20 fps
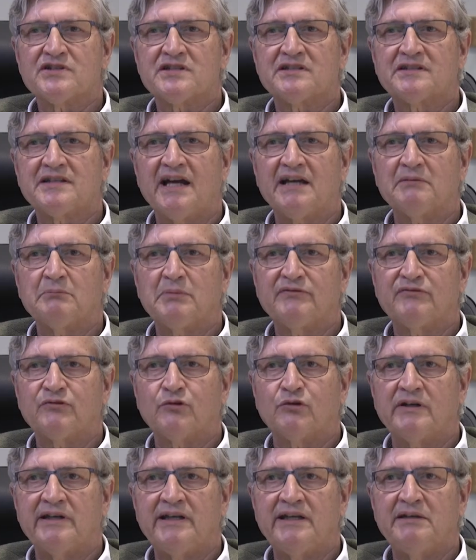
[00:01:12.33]
the time
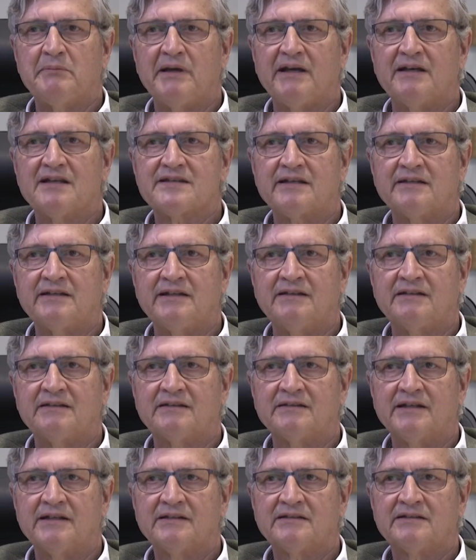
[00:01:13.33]
before emails and
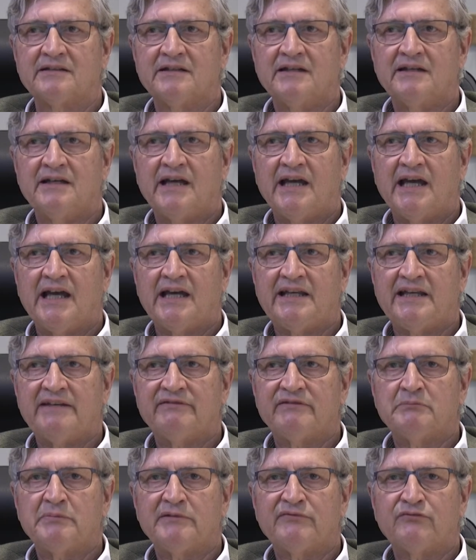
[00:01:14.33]
internet, and
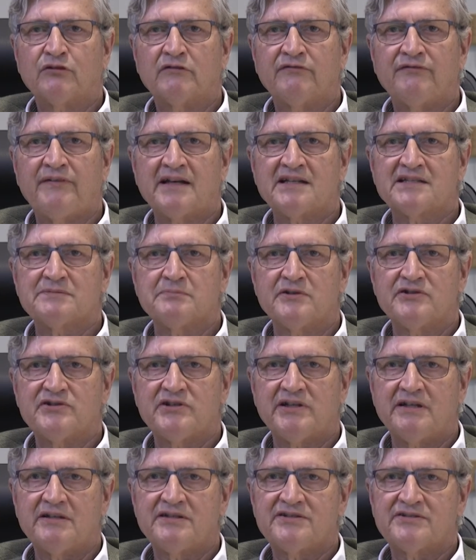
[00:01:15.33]
even before fax
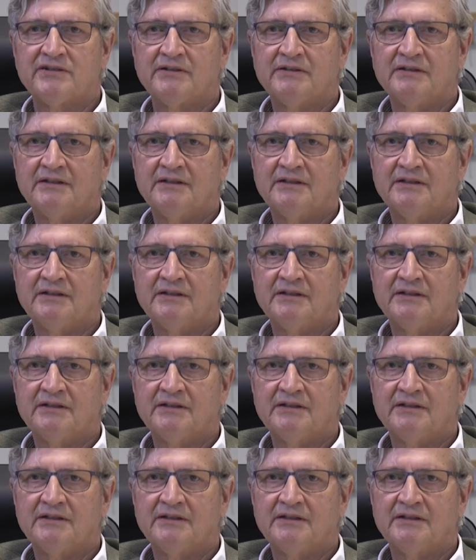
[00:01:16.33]
machines.